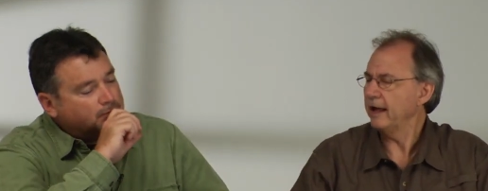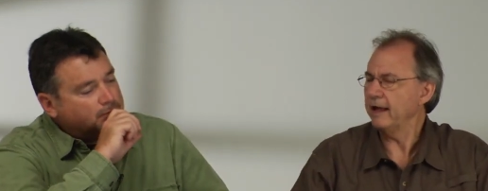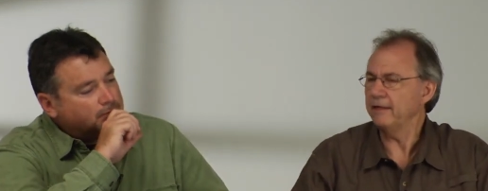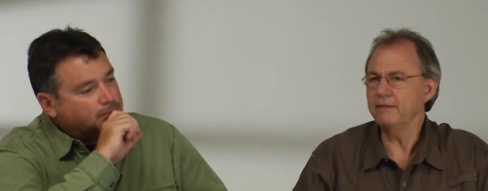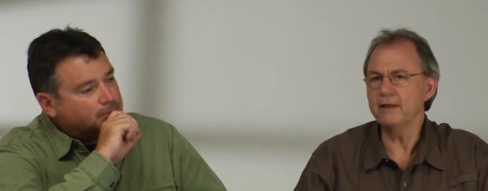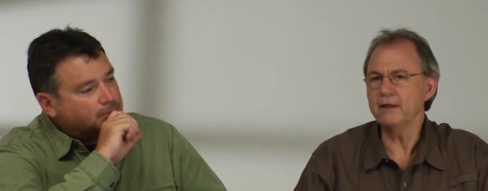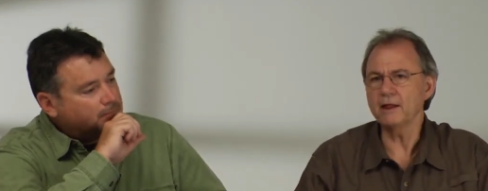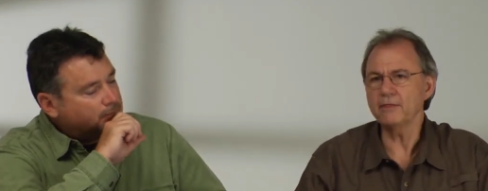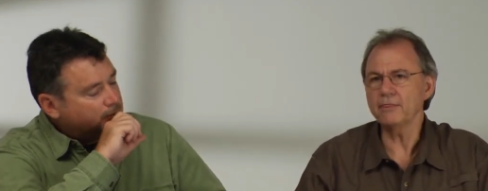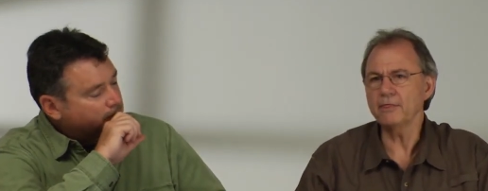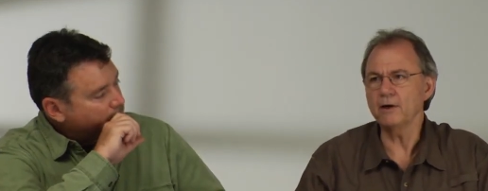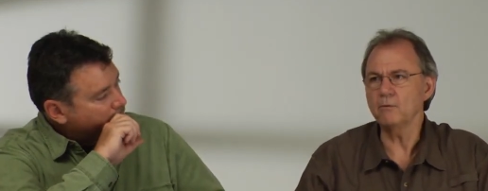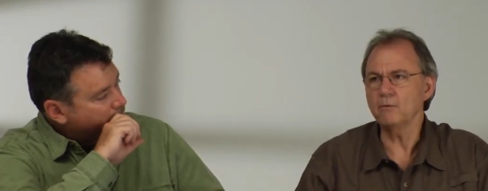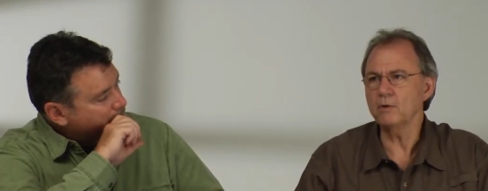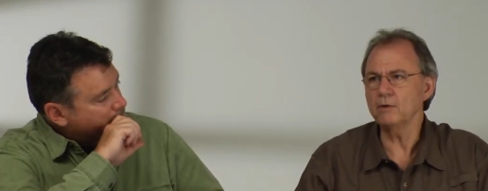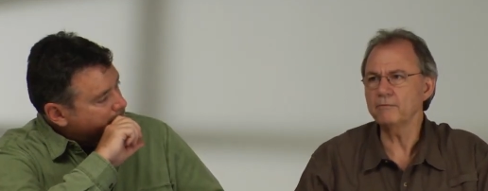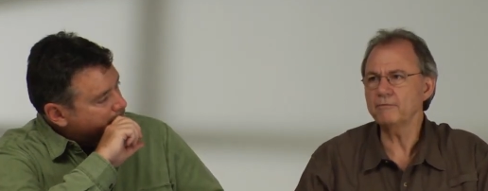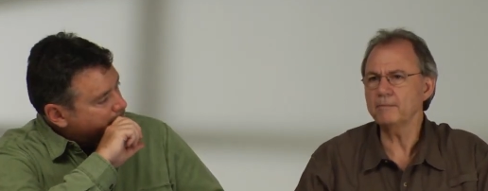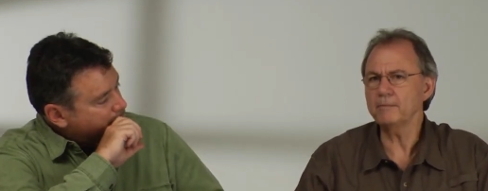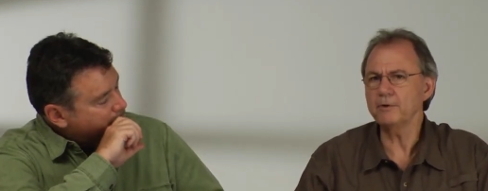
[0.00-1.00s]
Speaker 1: And then I thought,
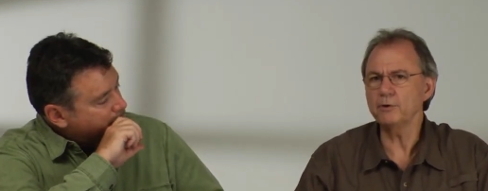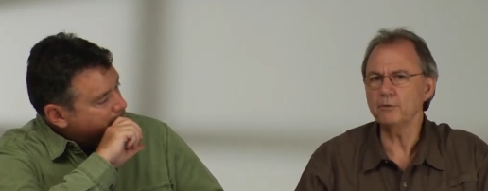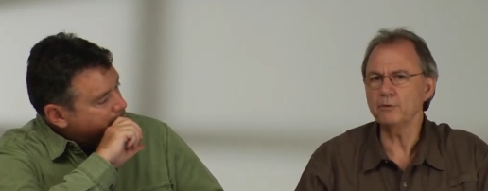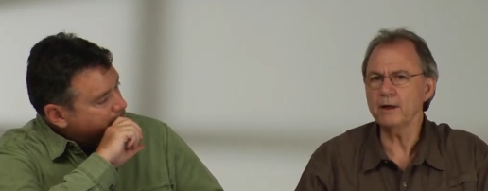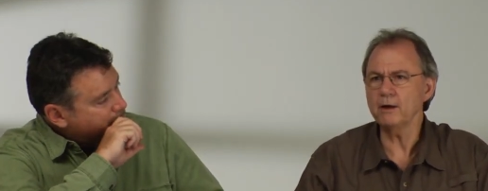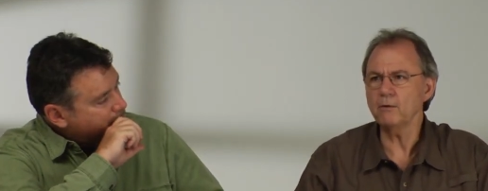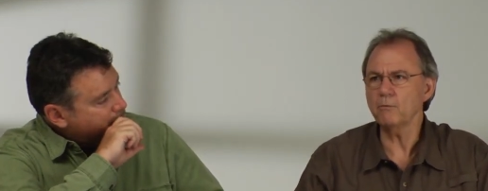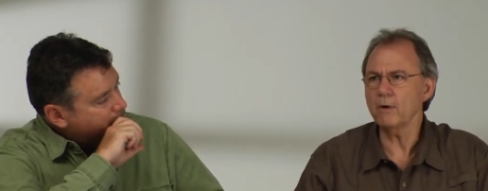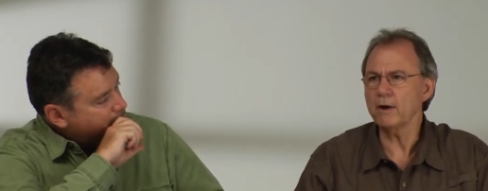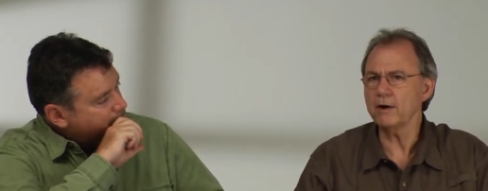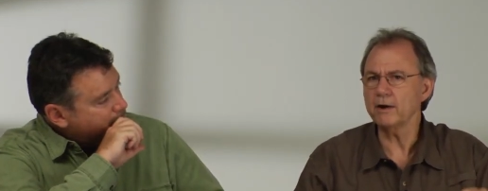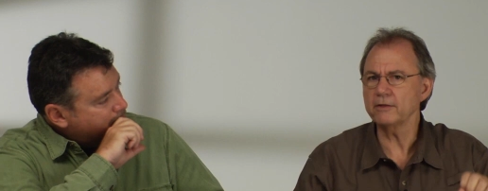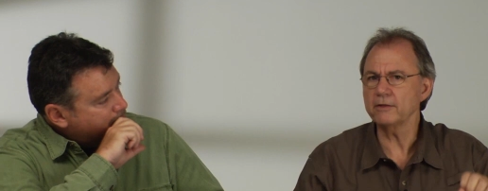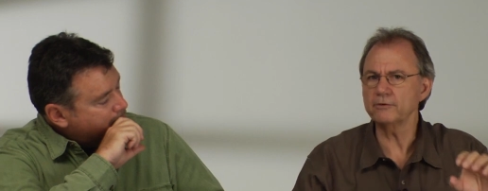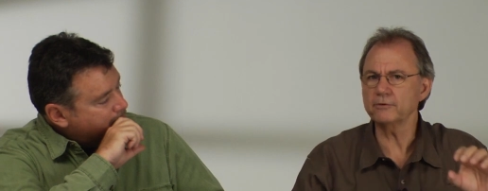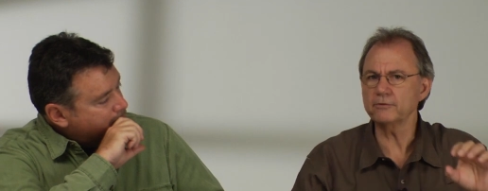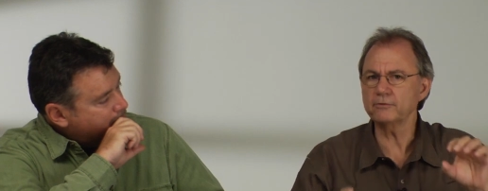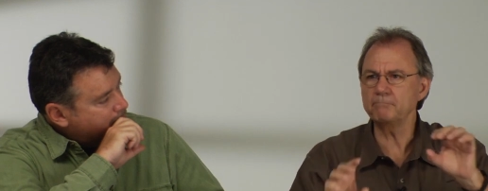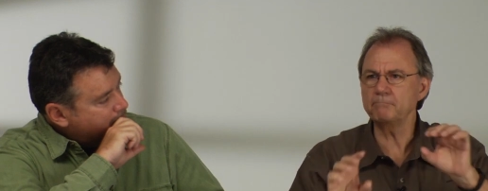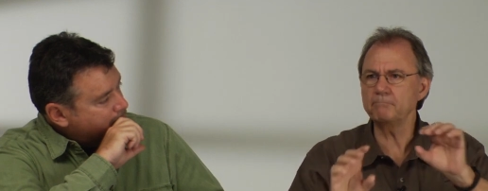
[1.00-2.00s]
well, if I'm going to do that, why don't I
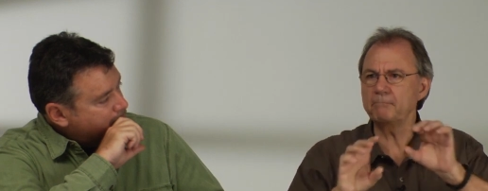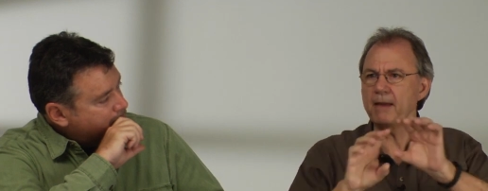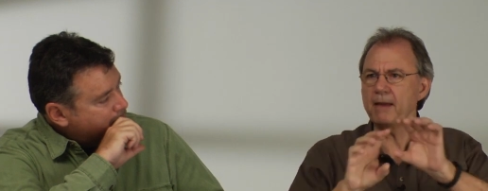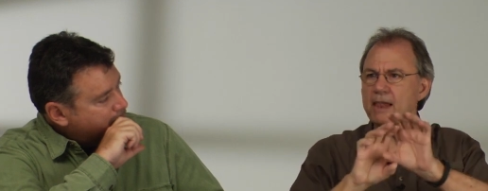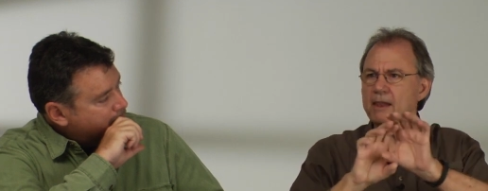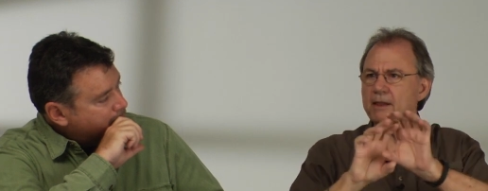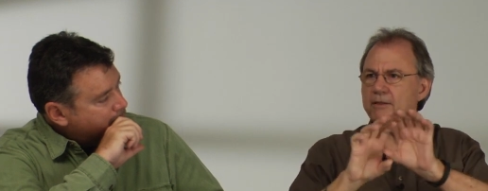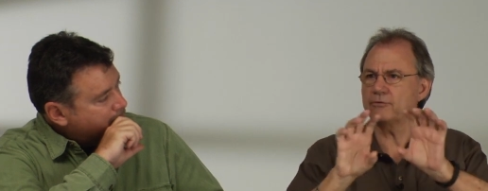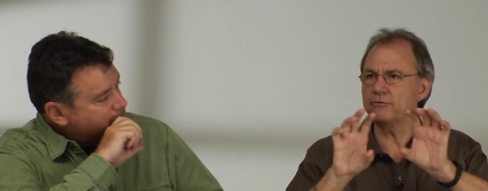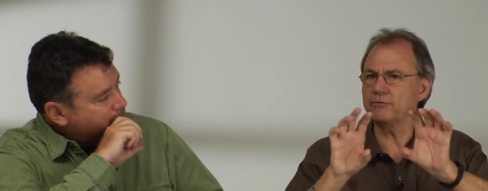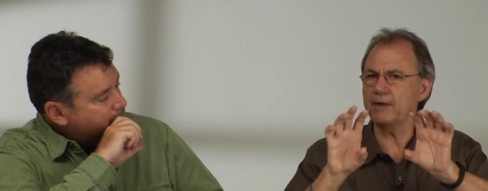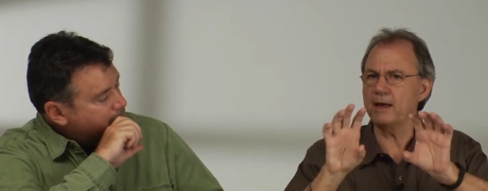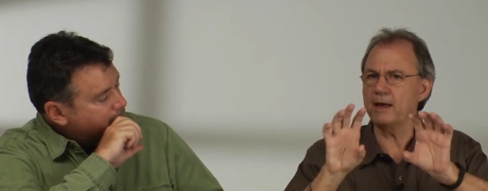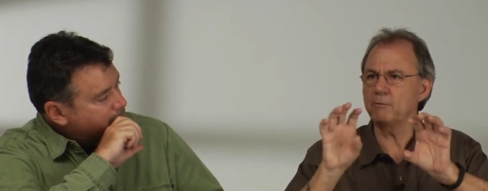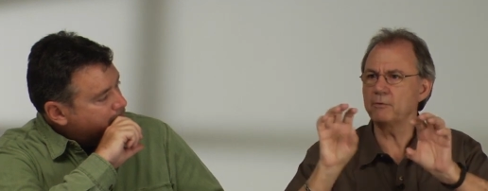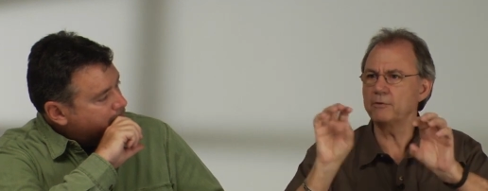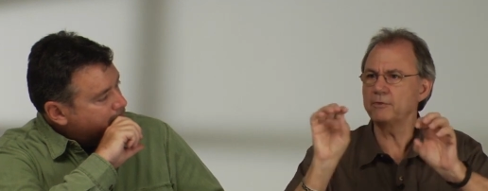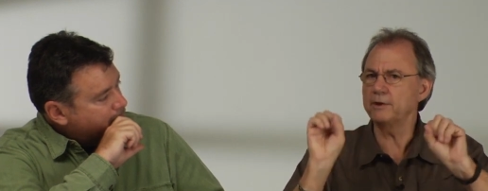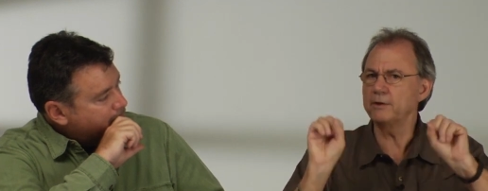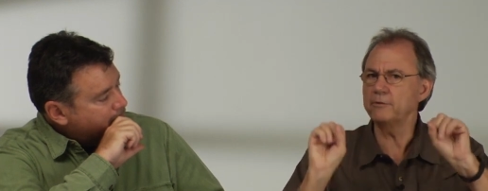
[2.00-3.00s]
just balance
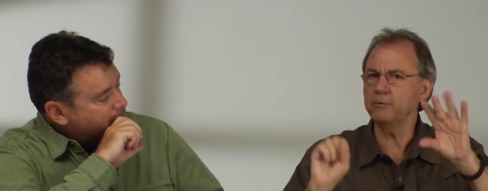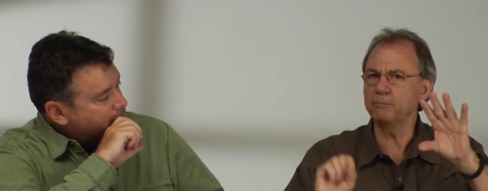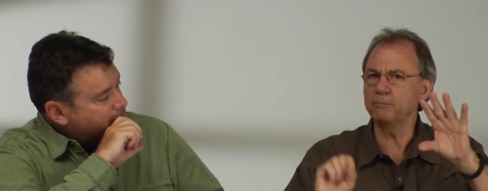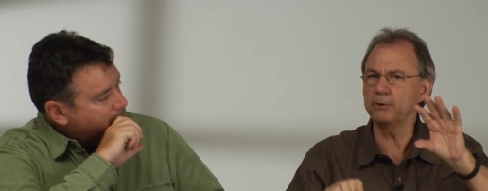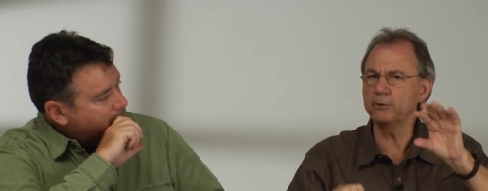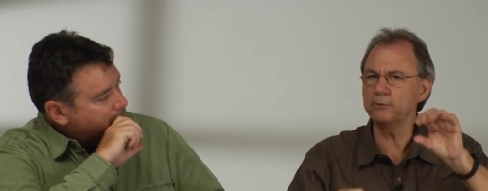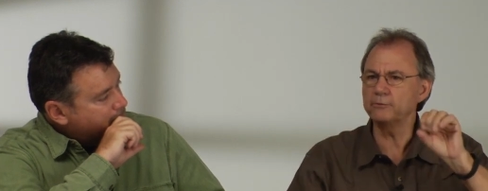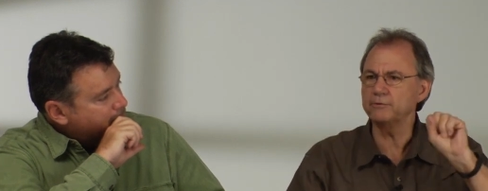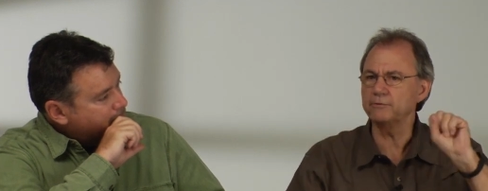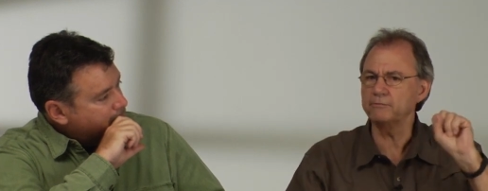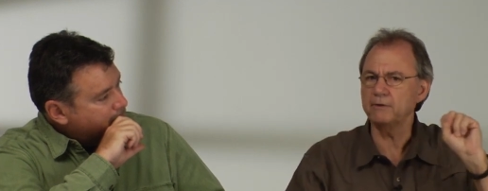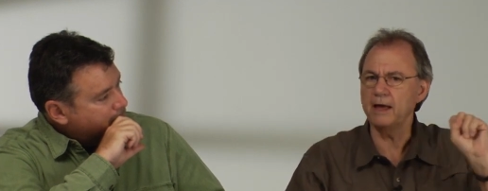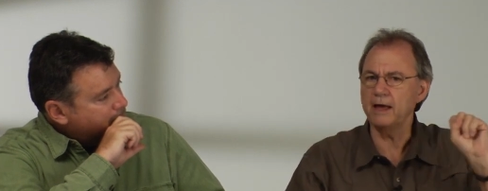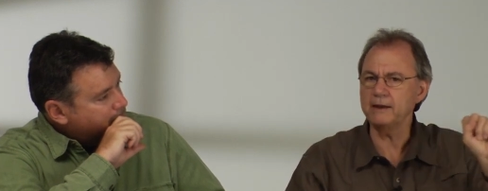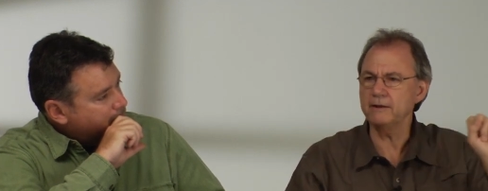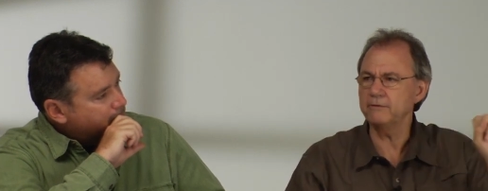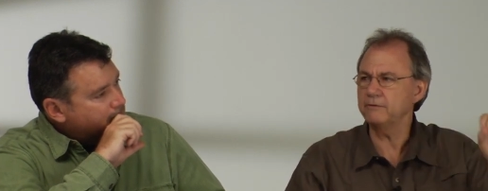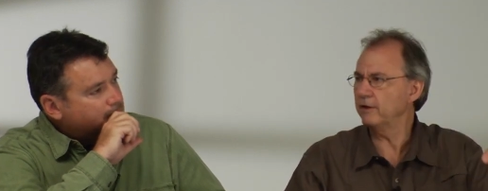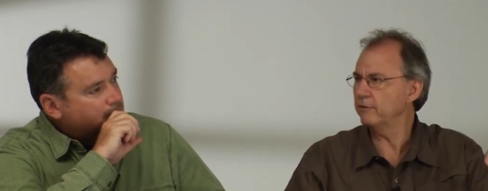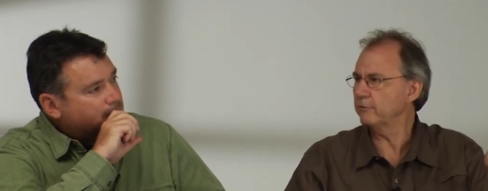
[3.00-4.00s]
that with another burst of
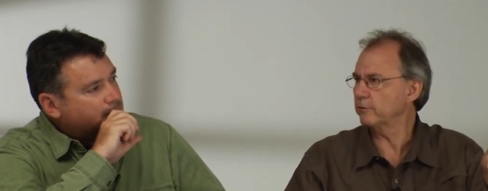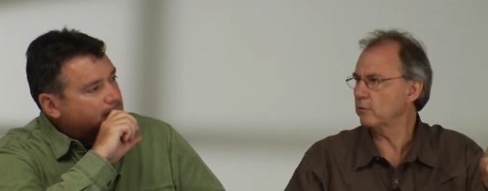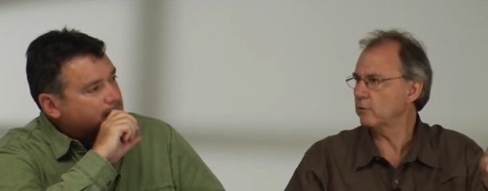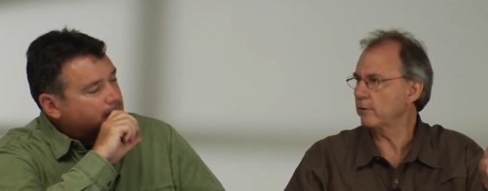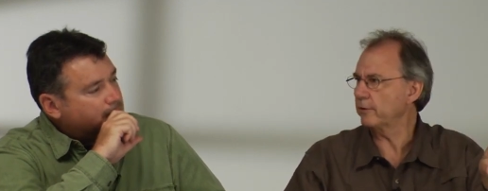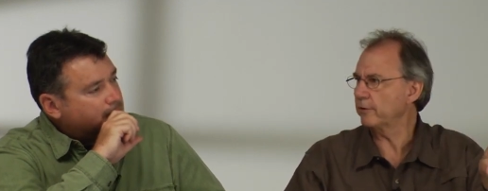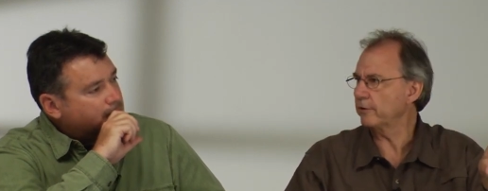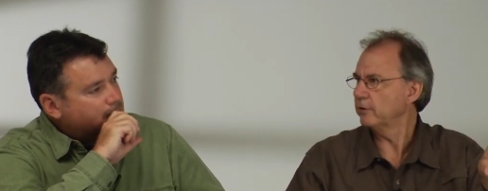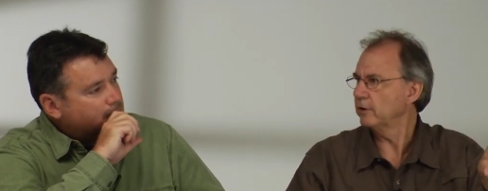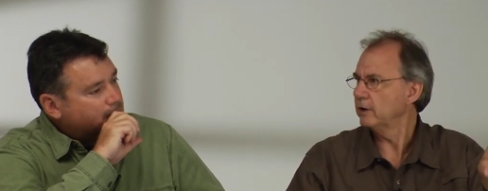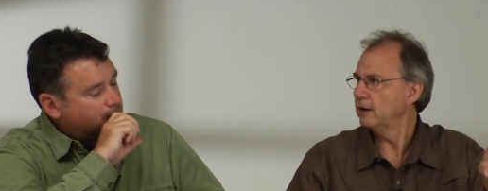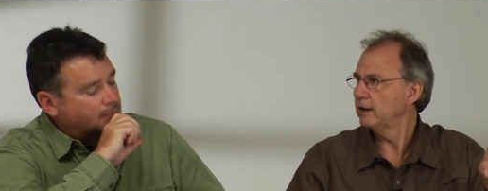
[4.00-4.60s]
light in the other corner?